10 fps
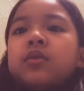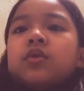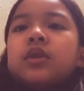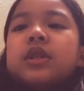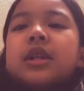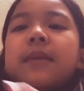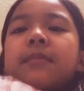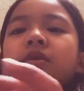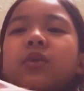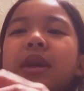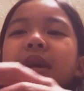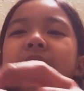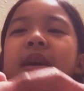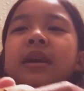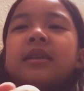Squishy number three,
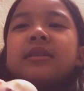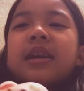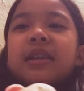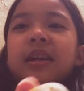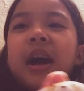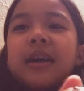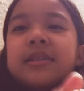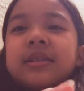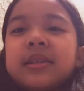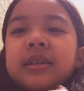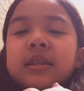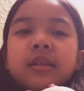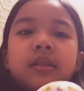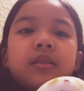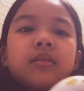Santa Claus.
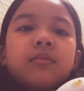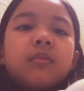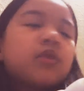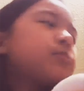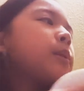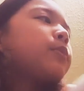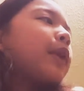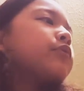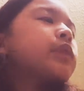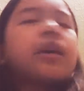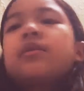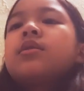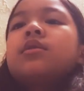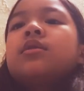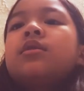There's people outside,
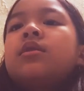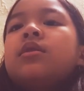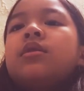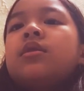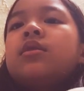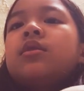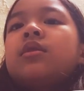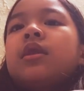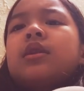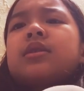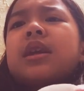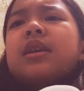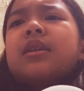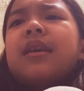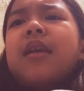and it's
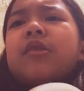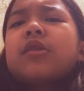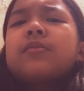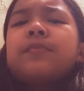getting louder.